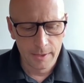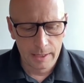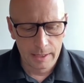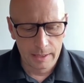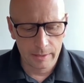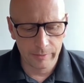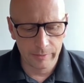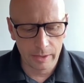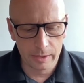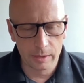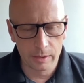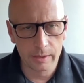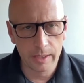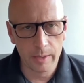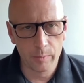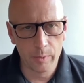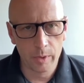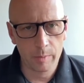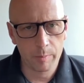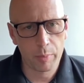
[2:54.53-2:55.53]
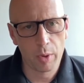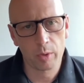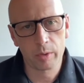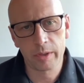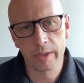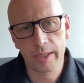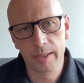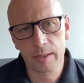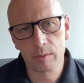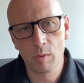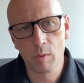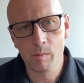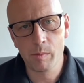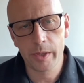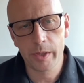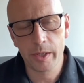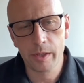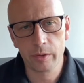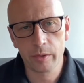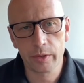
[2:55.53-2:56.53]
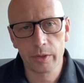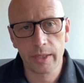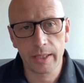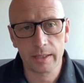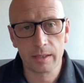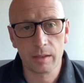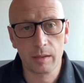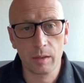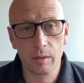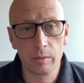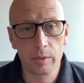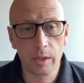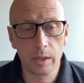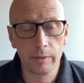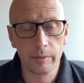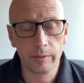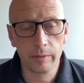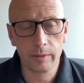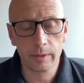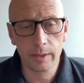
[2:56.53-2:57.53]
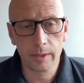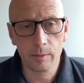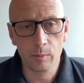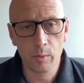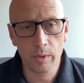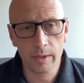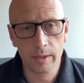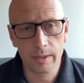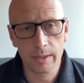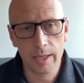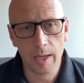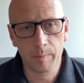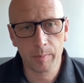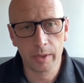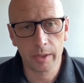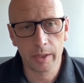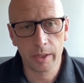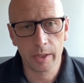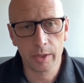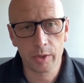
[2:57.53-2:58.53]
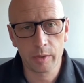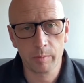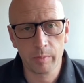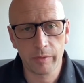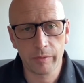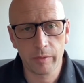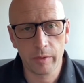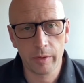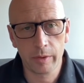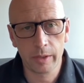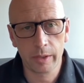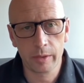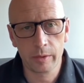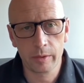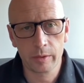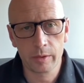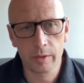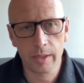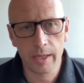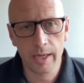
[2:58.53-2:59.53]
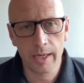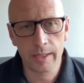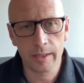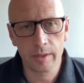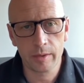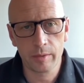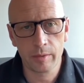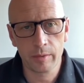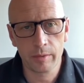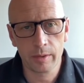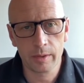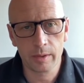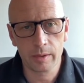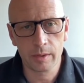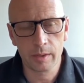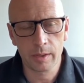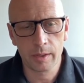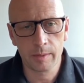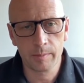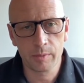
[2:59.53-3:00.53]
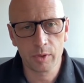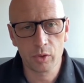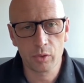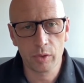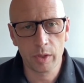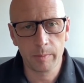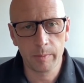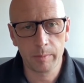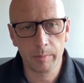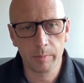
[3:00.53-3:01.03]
The Vehicle Network podcast will be hosted exclusively within the application before they go to any other streaming